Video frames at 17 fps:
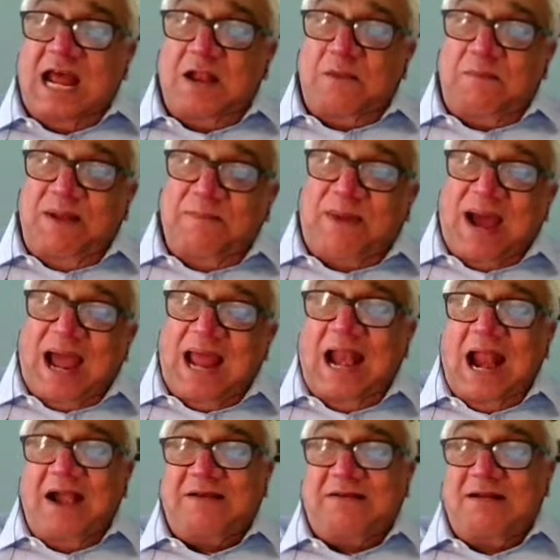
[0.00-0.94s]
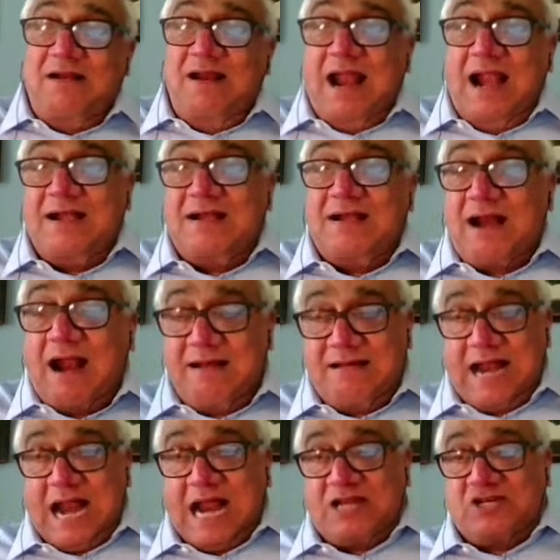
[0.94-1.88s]
has been bilateral and
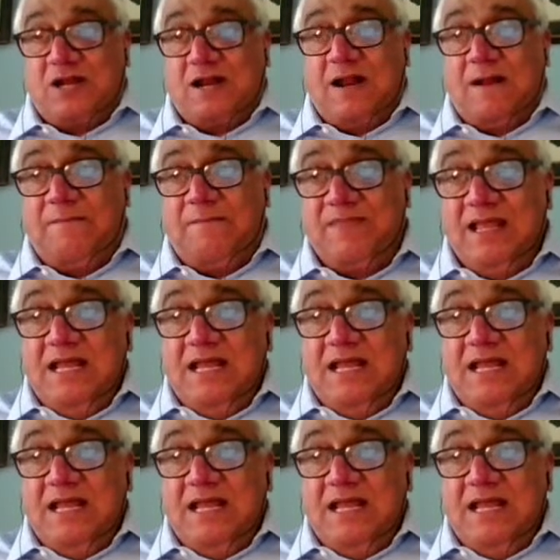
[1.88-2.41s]
transactional.